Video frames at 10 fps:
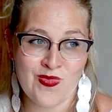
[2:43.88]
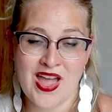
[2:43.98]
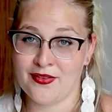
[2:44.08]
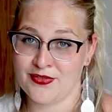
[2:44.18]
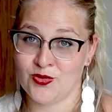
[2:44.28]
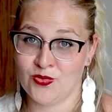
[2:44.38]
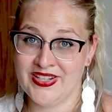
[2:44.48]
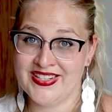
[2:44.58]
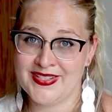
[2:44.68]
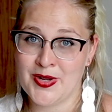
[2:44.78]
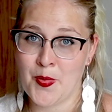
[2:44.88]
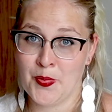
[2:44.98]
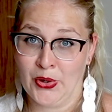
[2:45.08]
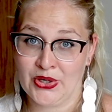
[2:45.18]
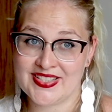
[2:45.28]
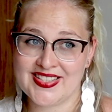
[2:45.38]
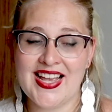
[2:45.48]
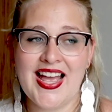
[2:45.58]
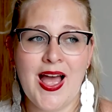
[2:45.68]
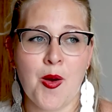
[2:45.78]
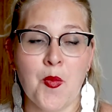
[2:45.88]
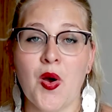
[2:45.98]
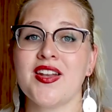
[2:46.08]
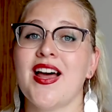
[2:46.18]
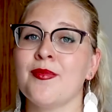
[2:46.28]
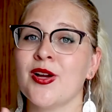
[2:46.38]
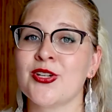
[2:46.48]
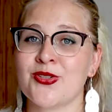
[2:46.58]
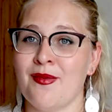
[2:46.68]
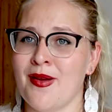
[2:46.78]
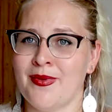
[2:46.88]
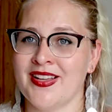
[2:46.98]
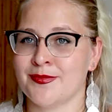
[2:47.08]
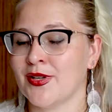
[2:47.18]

have to read books. But I'm gonna try my best,